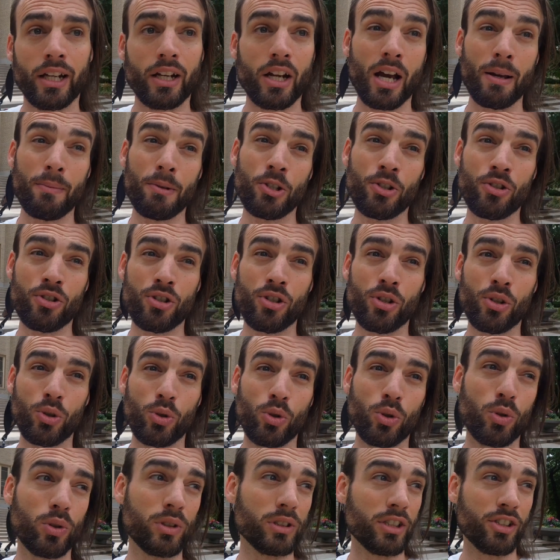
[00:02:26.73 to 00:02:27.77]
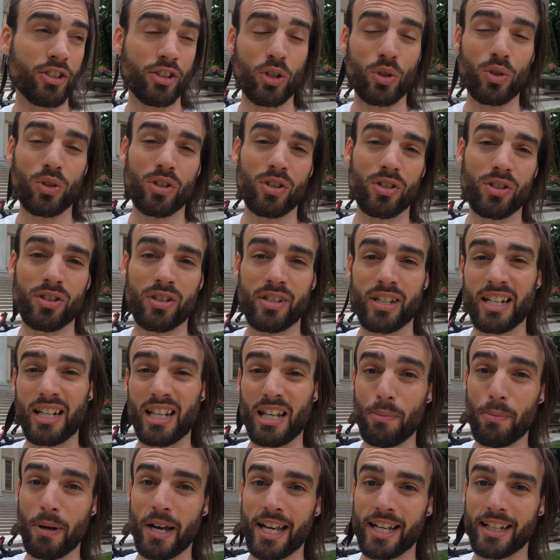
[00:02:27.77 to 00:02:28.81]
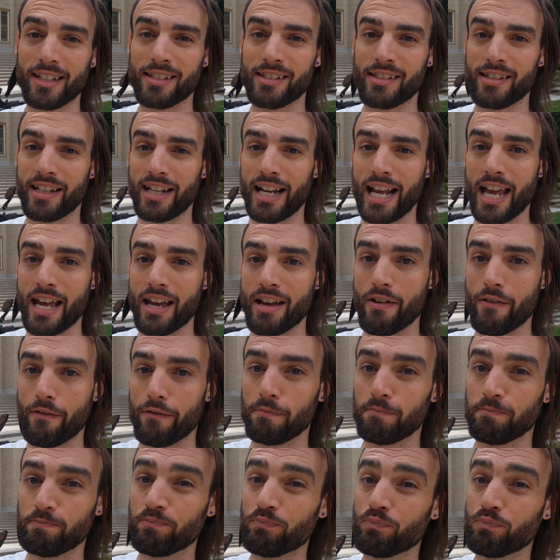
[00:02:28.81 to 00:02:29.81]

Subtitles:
Now, I'm used to scooters and e-bikes that have